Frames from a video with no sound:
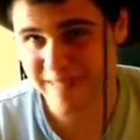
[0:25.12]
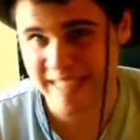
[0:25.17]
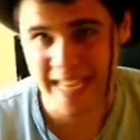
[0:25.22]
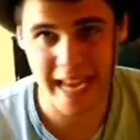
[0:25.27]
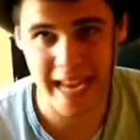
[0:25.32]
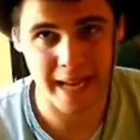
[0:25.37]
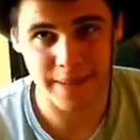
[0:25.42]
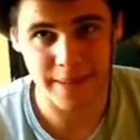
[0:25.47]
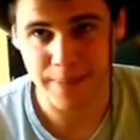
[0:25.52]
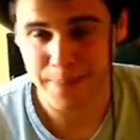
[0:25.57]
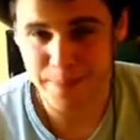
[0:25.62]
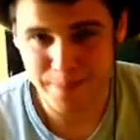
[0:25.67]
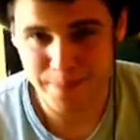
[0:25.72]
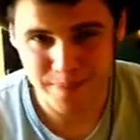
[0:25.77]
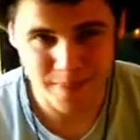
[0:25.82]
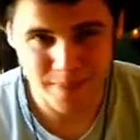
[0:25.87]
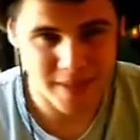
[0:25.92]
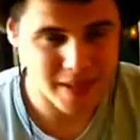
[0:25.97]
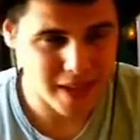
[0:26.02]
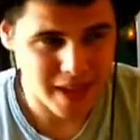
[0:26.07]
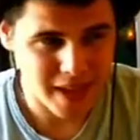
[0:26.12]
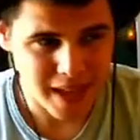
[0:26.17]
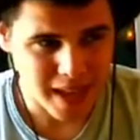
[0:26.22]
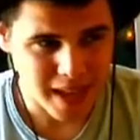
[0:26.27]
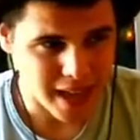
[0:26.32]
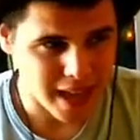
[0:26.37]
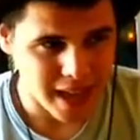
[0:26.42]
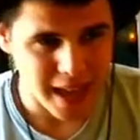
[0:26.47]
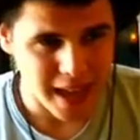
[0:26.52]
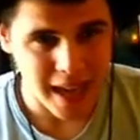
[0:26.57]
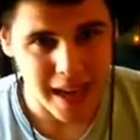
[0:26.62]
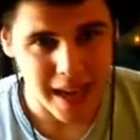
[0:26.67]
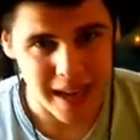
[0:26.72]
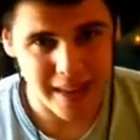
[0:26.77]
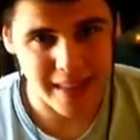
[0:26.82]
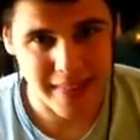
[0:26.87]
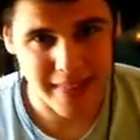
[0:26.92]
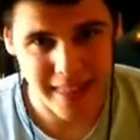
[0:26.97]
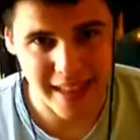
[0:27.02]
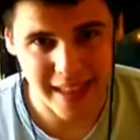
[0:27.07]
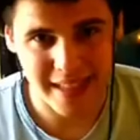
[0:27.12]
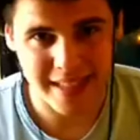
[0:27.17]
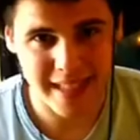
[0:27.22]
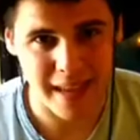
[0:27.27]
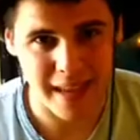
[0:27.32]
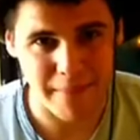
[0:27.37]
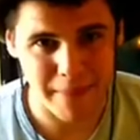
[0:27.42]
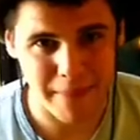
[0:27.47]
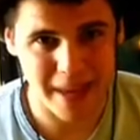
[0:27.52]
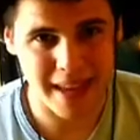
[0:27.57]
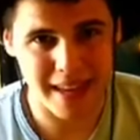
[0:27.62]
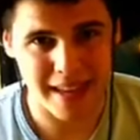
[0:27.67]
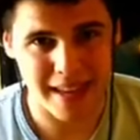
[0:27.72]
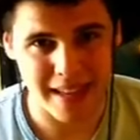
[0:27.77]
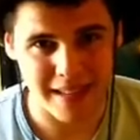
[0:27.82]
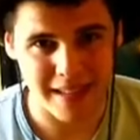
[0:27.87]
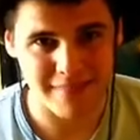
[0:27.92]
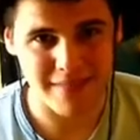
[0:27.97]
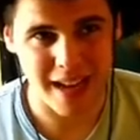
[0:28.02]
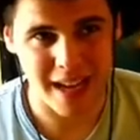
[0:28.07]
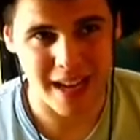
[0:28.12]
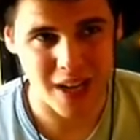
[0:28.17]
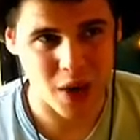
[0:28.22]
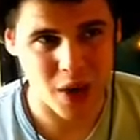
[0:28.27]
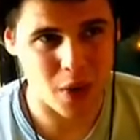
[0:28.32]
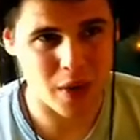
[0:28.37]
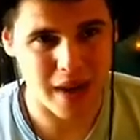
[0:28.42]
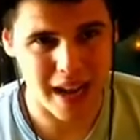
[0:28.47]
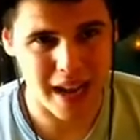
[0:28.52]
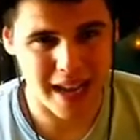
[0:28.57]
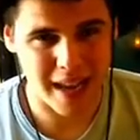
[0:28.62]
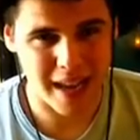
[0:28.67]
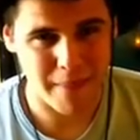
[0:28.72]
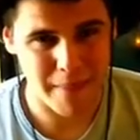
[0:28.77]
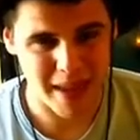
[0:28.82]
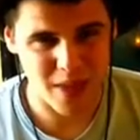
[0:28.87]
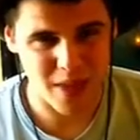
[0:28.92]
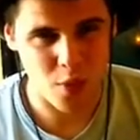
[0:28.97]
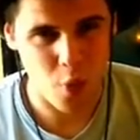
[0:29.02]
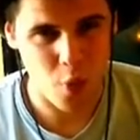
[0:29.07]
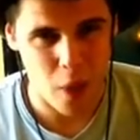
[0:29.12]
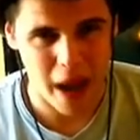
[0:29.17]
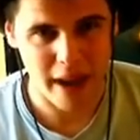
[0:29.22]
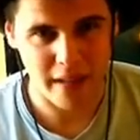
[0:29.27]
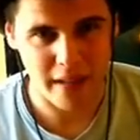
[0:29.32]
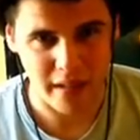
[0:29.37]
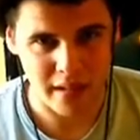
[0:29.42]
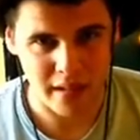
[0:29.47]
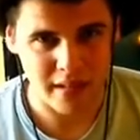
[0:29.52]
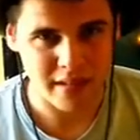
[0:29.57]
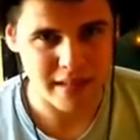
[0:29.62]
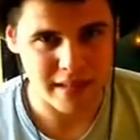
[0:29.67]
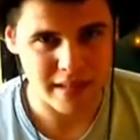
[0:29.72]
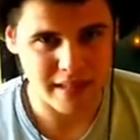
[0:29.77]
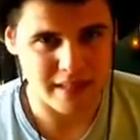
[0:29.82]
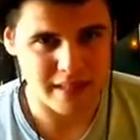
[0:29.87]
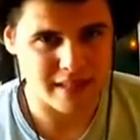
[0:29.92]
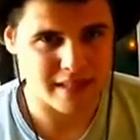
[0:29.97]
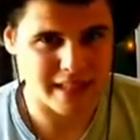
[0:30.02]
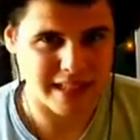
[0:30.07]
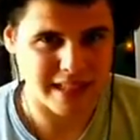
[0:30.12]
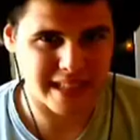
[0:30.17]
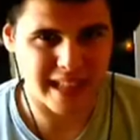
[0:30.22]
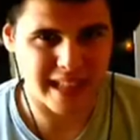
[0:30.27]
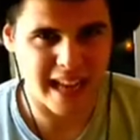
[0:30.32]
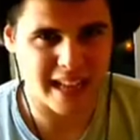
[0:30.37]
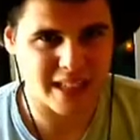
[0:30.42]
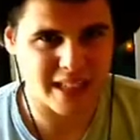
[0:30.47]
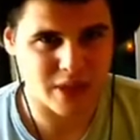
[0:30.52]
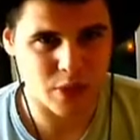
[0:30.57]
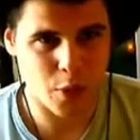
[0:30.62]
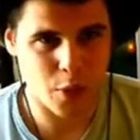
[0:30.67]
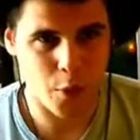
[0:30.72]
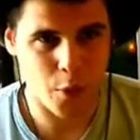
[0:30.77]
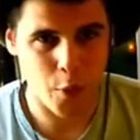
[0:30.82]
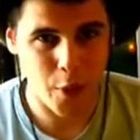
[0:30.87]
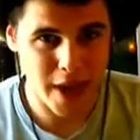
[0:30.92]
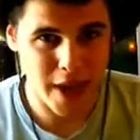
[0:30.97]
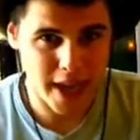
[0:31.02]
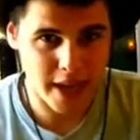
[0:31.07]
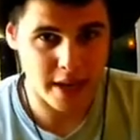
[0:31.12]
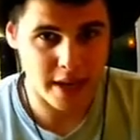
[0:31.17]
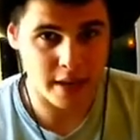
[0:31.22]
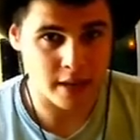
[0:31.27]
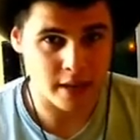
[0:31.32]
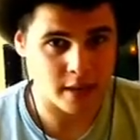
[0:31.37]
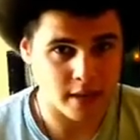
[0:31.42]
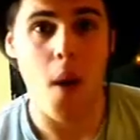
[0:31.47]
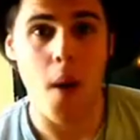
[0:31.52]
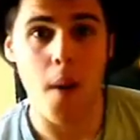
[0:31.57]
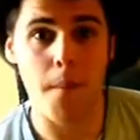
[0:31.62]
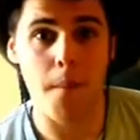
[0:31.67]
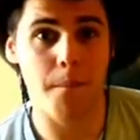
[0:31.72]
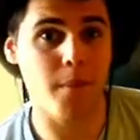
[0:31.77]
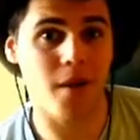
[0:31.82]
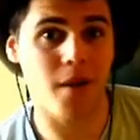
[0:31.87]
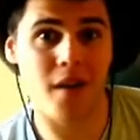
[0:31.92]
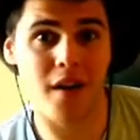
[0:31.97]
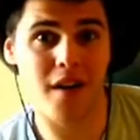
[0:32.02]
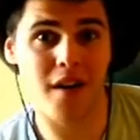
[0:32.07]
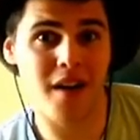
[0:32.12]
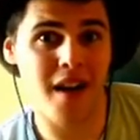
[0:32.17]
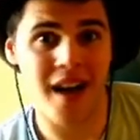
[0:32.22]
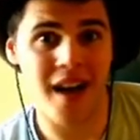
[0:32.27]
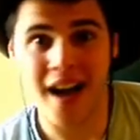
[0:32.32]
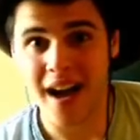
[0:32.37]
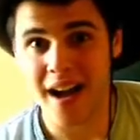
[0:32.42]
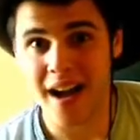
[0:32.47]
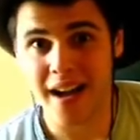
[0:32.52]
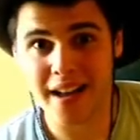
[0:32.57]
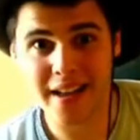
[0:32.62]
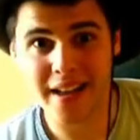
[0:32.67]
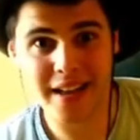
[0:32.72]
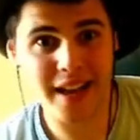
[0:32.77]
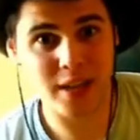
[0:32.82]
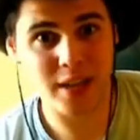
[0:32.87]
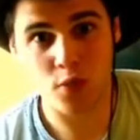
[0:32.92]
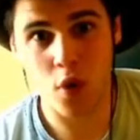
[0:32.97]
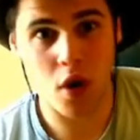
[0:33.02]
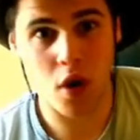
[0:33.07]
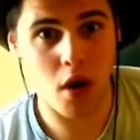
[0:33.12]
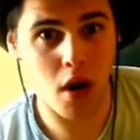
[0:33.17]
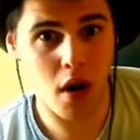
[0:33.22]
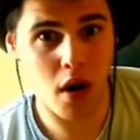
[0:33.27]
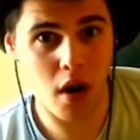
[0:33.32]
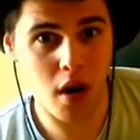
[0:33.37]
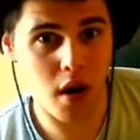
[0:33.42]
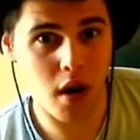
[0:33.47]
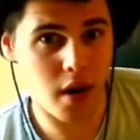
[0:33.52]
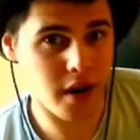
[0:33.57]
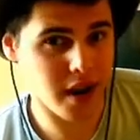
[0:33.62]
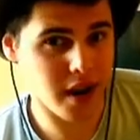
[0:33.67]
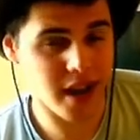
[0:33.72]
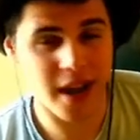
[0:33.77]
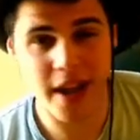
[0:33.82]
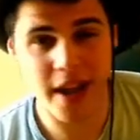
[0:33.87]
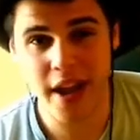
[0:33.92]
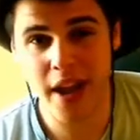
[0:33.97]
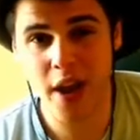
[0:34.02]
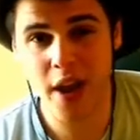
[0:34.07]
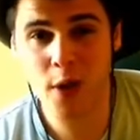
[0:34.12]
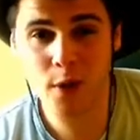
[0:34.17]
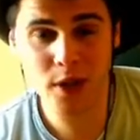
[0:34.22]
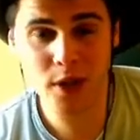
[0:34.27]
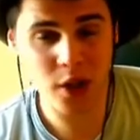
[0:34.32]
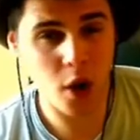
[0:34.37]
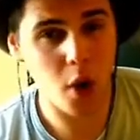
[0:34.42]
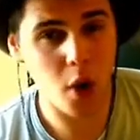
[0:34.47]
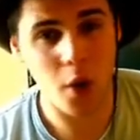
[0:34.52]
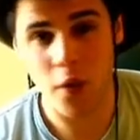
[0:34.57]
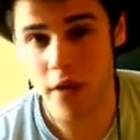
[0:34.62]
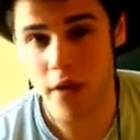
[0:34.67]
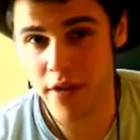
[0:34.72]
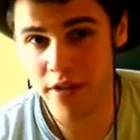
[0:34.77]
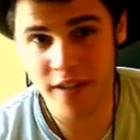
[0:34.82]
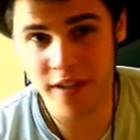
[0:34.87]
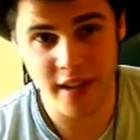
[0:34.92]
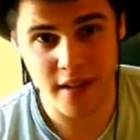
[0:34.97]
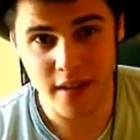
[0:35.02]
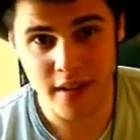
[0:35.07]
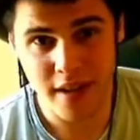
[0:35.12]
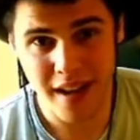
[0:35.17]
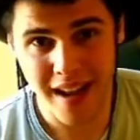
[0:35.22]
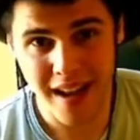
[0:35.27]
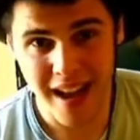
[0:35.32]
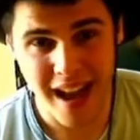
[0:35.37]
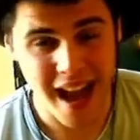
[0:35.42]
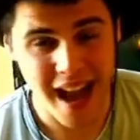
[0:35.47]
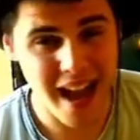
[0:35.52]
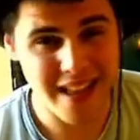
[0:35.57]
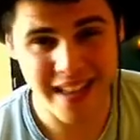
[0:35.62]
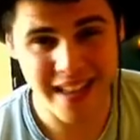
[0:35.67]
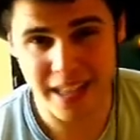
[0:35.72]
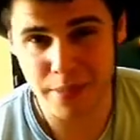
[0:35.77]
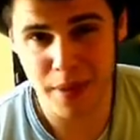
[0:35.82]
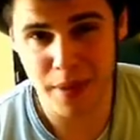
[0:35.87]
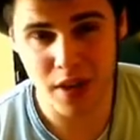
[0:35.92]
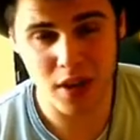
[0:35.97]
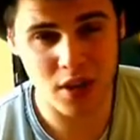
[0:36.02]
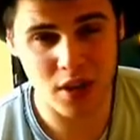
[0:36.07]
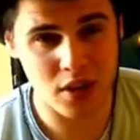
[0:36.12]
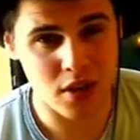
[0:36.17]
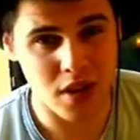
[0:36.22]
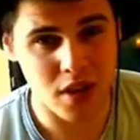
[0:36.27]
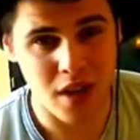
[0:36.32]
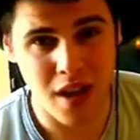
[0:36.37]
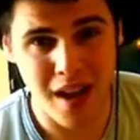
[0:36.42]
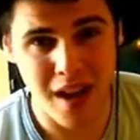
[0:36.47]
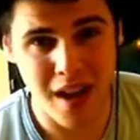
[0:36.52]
yeah, the things have been, can't go like a bit wild this last weekend. But, guess what? It was all worth it, and just because